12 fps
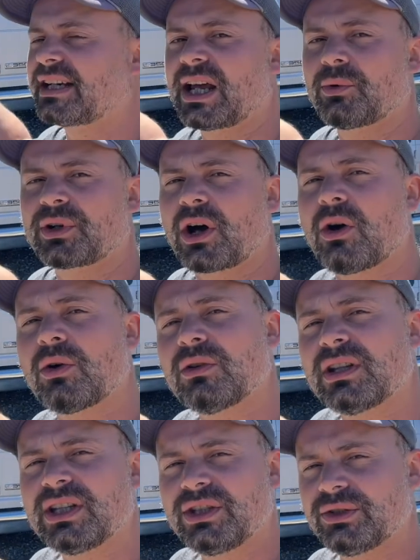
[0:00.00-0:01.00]
I would
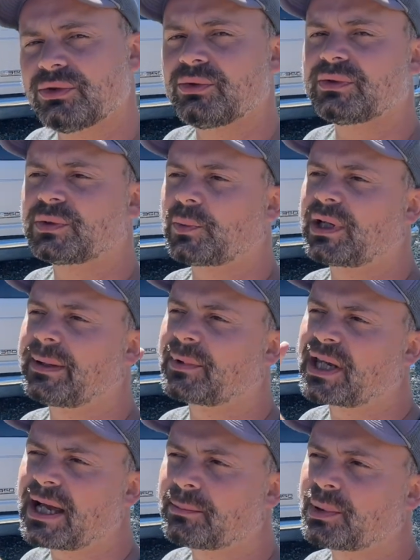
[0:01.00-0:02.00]
only use when I'm
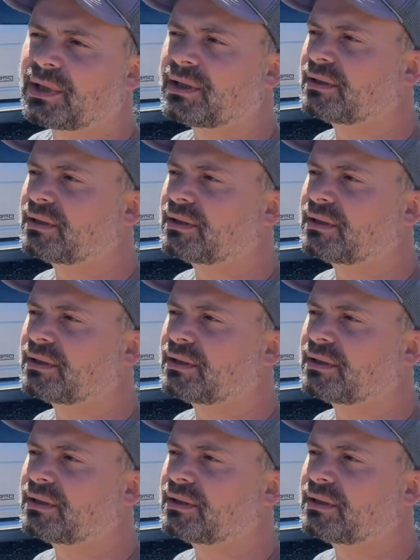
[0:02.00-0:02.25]
camping,